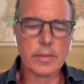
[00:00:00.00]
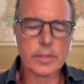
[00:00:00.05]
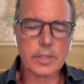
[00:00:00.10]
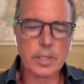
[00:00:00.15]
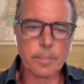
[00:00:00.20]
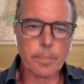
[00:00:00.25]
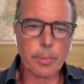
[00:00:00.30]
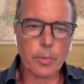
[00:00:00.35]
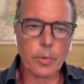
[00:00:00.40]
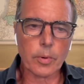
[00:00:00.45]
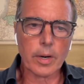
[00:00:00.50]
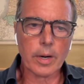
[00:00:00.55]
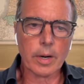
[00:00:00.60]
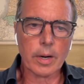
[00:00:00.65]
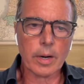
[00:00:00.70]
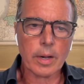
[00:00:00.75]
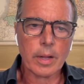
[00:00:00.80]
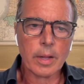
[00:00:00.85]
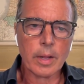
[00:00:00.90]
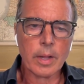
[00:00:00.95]
It's
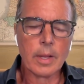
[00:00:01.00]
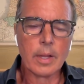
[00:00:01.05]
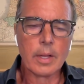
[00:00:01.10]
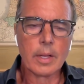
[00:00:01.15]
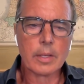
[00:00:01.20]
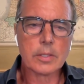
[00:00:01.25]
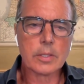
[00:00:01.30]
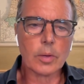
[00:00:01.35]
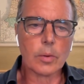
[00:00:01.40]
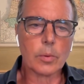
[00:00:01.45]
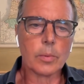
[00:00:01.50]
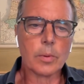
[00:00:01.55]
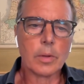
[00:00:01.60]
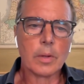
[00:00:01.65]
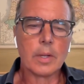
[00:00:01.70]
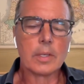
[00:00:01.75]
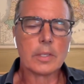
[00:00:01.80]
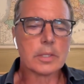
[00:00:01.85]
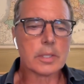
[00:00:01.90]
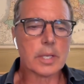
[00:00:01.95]
important. So
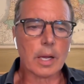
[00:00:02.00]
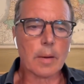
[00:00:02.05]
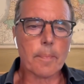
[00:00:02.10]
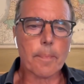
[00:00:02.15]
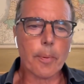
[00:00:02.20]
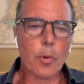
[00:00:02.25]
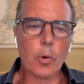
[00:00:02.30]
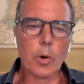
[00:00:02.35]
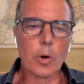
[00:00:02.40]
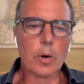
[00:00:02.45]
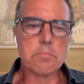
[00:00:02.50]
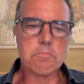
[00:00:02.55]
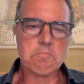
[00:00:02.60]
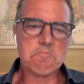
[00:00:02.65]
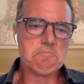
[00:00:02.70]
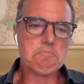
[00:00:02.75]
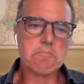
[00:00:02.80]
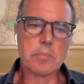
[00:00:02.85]
Singapore,